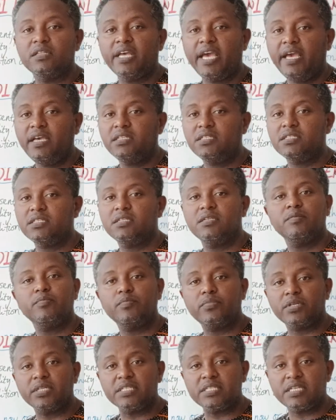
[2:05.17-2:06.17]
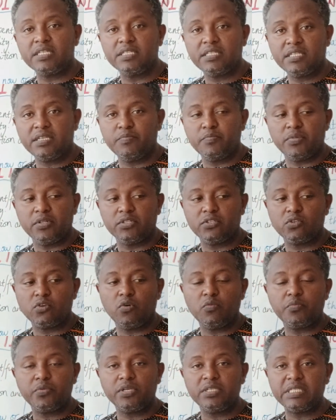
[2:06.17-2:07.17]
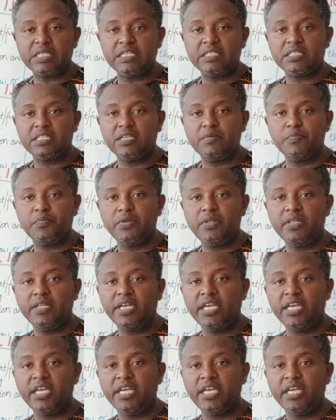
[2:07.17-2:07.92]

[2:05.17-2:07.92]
takes present simple. So present simple